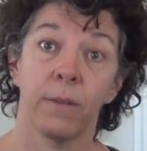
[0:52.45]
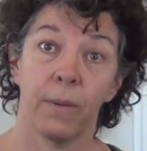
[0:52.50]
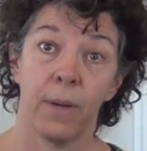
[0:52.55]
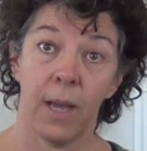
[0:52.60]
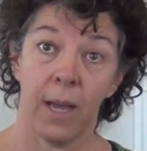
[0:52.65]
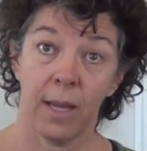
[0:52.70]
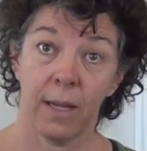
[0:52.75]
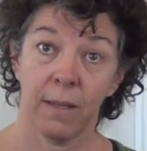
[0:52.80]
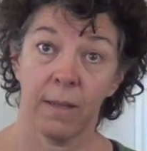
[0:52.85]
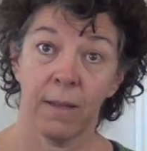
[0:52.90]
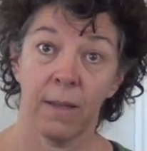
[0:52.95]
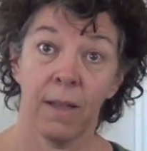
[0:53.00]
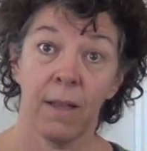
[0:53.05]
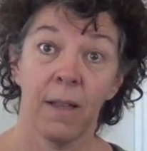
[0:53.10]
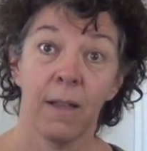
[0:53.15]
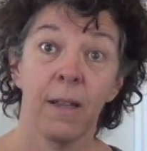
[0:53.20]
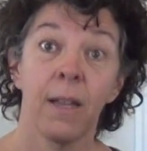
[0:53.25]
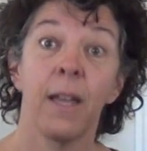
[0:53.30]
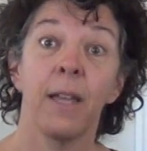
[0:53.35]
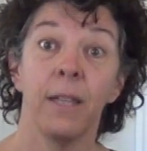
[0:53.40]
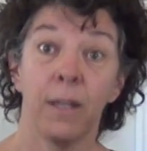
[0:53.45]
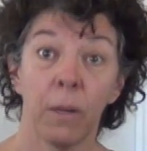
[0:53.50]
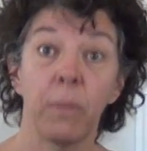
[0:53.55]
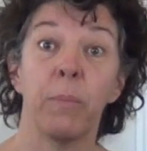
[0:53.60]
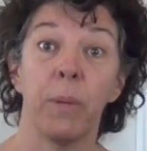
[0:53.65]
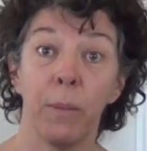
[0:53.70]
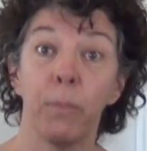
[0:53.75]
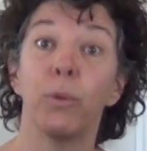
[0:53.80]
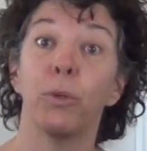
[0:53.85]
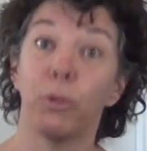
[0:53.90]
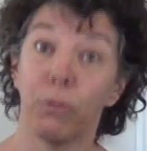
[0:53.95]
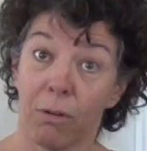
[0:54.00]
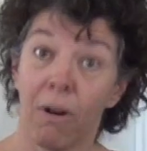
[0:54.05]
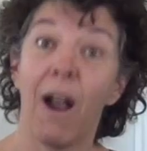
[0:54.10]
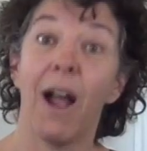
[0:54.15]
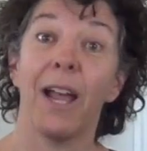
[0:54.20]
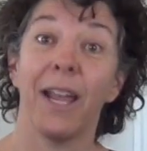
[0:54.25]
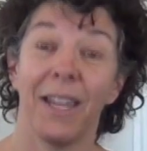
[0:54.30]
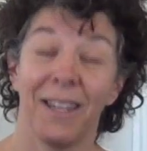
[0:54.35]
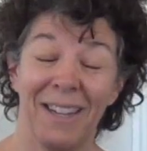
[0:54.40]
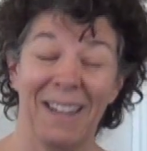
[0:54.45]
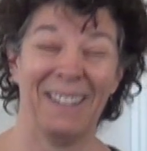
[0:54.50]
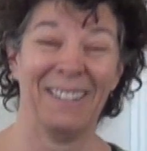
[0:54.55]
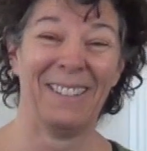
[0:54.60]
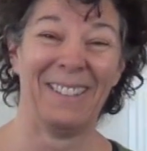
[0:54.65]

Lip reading: away. And there were people crying